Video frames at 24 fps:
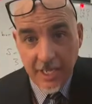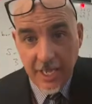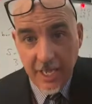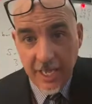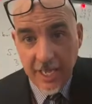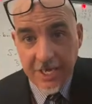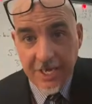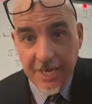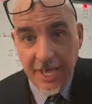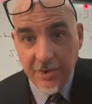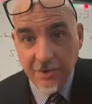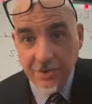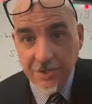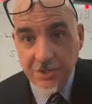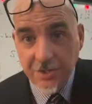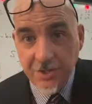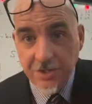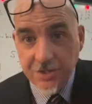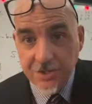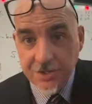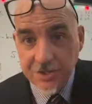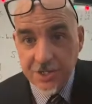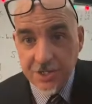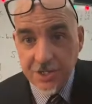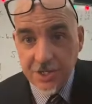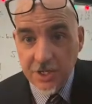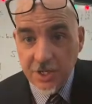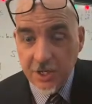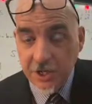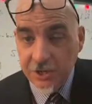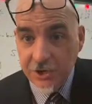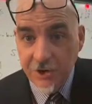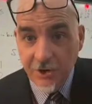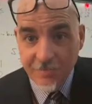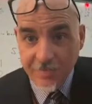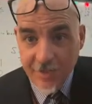And now here's
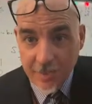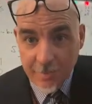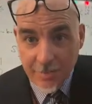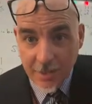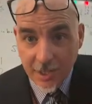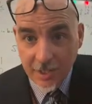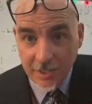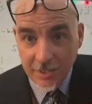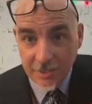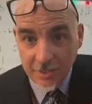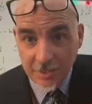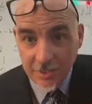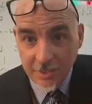November.